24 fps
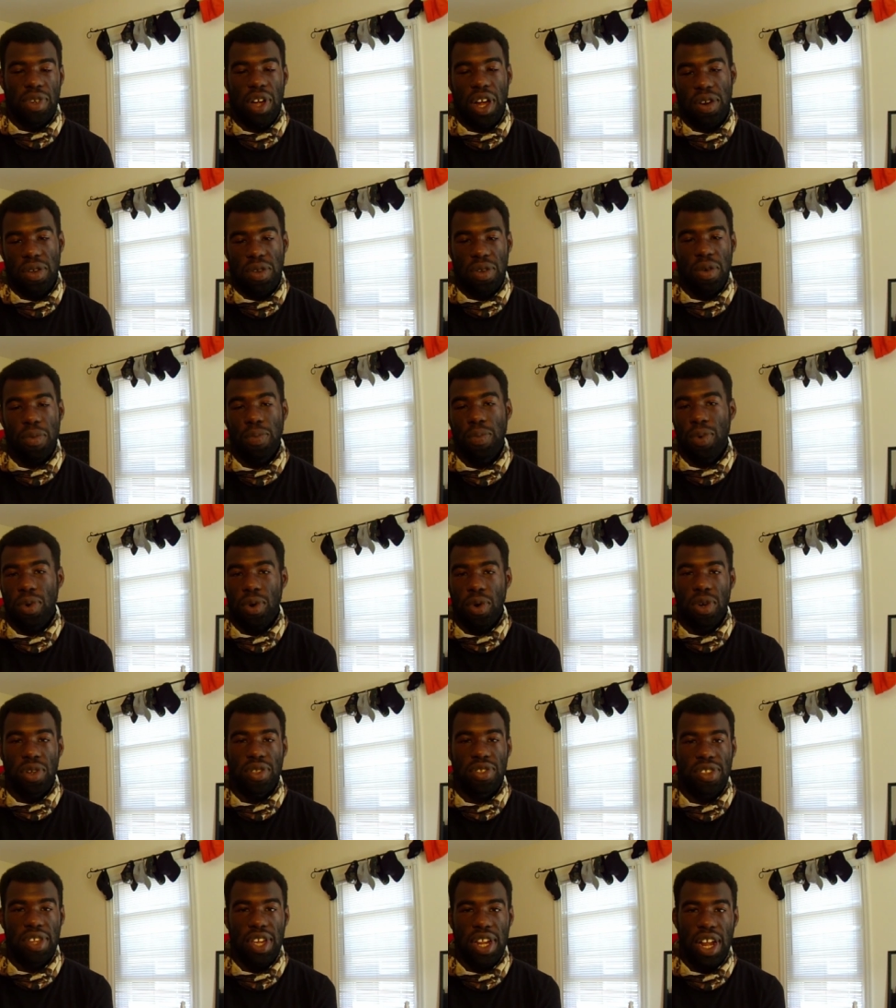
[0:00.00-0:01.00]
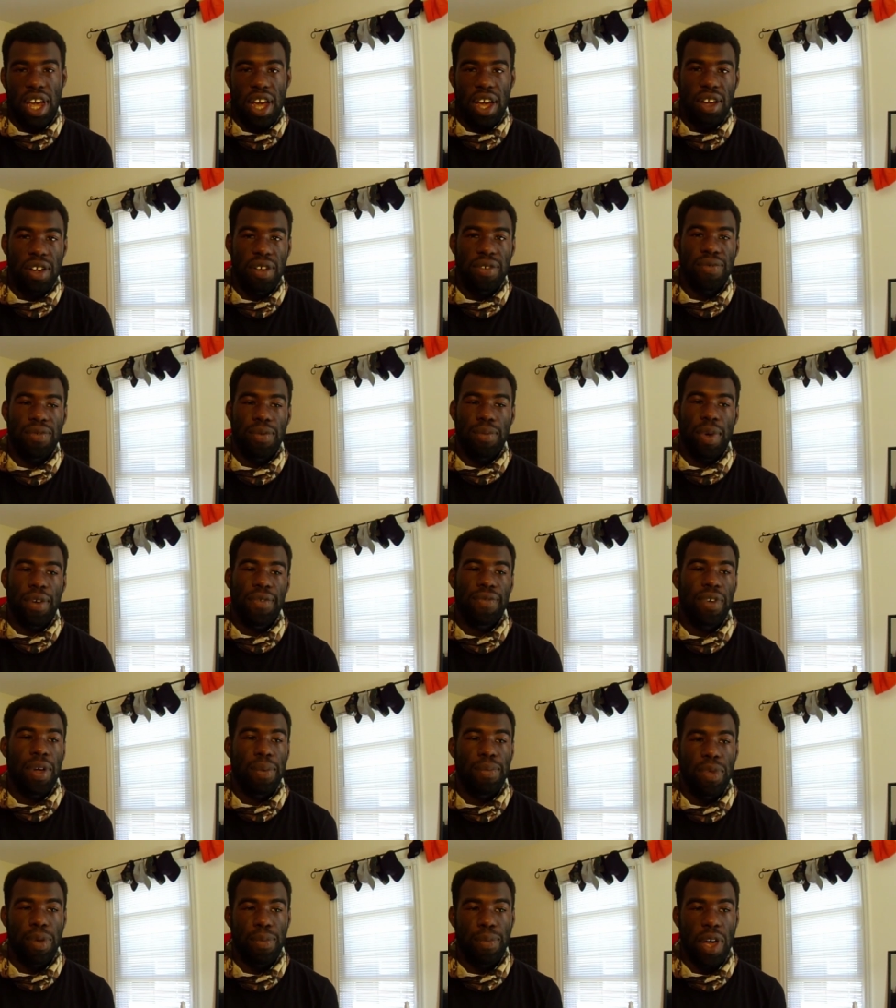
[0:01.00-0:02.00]
I don't know put content out for my
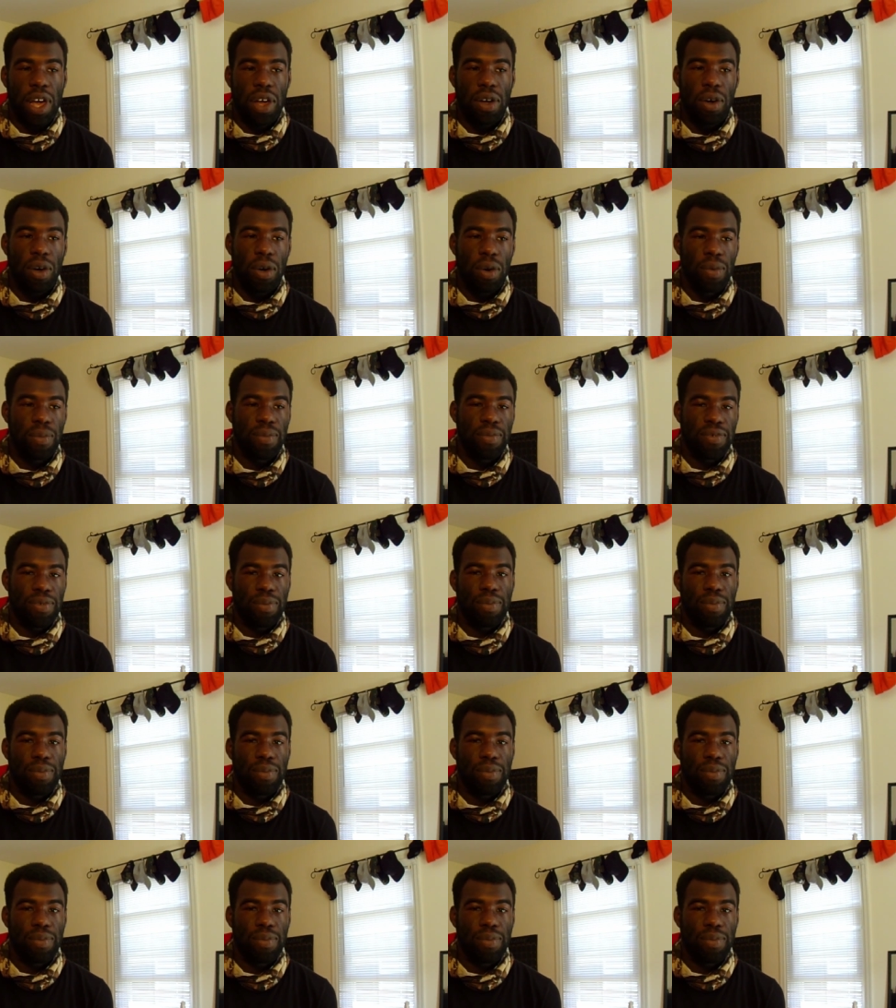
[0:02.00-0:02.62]
family back home,